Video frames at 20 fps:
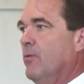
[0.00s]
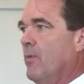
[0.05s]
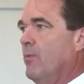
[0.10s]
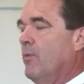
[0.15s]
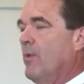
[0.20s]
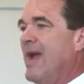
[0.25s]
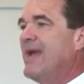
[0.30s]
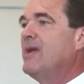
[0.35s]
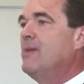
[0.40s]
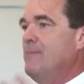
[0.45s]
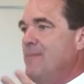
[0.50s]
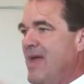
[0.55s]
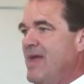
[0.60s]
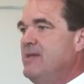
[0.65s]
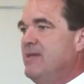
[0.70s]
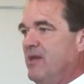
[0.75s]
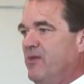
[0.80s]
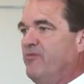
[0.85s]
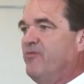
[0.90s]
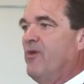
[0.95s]

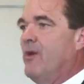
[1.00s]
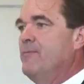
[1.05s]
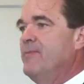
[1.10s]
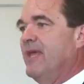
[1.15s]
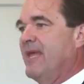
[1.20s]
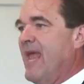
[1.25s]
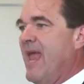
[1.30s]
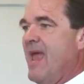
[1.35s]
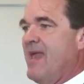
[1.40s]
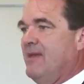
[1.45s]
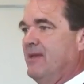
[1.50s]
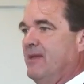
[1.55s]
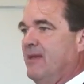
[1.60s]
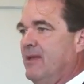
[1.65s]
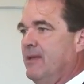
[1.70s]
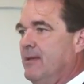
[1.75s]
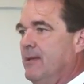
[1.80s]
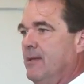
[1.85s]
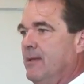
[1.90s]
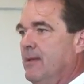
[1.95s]
recommended from the candidate.
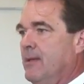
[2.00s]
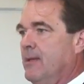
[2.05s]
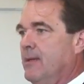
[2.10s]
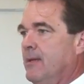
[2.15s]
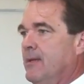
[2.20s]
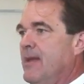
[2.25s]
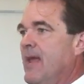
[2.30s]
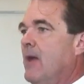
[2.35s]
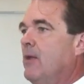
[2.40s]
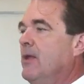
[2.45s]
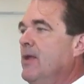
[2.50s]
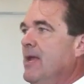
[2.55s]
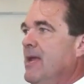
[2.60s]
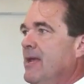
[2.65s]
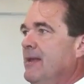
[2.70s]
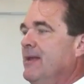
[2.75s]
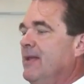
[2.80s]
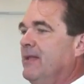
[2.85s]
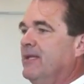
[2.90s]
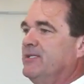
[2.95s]
Now
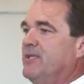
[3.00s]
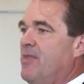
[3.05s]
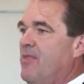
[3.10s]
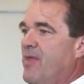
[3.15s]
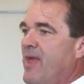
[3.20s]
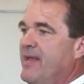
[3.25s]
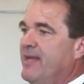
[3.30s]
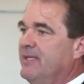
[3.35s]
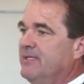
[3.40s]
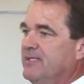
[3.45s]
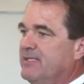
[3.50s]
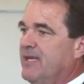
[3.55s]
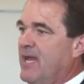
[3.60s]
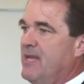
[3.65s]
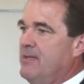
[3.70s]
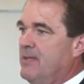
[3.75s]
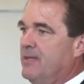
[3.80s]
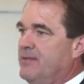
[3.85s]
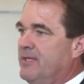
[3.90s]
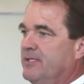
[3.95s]
listen, they can
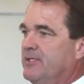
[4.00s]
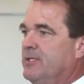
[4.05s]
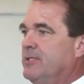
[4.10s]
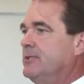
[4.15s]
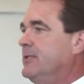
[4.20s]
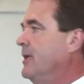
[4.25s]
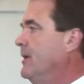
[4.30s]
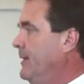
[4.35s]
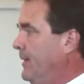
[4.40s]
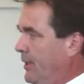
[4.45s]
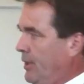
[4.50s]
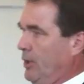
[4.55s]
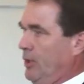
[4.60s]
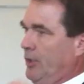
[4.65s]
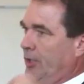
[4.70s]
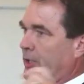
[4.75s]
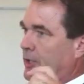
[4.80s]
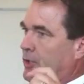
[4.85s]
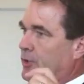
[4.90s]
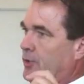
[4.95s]
say that this is
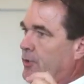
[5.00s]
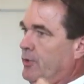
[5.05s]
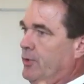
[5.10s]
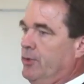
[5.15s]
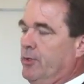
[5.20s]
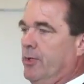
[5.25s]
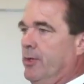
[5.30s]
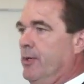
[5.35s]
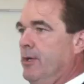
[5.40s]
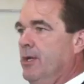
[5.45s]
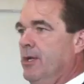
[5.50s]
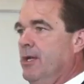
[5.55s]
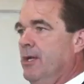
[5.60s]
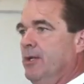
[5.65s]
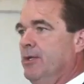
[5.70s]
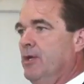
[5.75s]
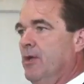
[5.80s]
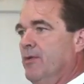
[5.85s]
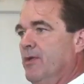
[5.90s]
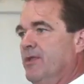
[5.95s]
illegal,
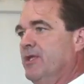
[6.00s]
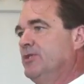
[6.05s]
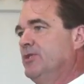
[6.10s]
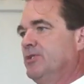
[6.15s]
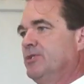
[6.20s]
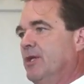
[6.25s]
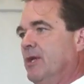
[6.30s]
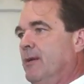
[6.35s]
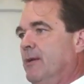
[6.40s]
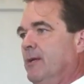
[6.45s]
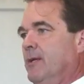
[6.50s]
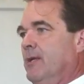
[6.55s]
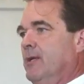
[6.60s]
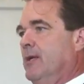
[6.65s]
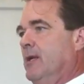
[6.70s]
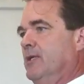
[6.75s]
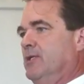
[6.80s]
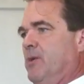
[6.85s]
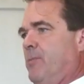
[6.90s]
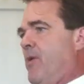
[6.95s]
or that this is a
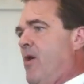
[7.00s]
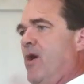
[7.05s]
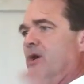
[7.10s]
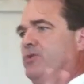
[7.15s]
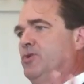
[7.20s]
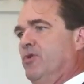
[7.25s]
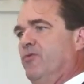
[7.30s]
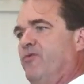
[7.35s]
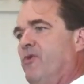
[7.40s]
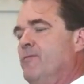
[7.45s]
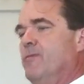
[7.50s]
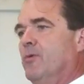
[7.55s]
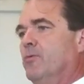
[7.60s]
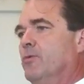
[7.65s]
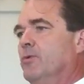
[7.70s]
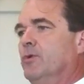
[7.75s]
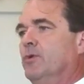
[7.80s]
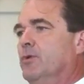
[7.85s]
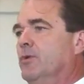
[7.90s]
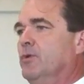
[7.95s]
departure from the
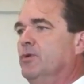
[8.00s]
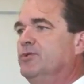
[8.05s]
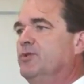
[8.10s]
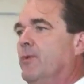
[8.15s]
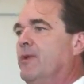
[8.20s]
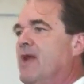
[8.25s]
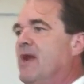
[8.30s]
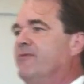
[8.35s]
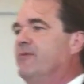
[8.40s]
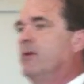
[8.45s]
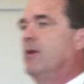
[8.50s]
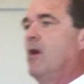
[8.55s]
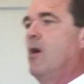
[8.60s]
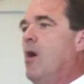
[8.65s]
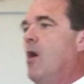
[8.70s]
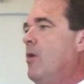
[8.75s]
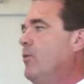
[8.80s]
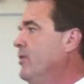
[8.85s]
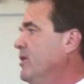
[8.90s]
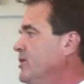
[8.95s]
rules or whatever.
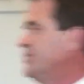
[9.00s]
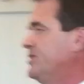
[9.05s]
All we're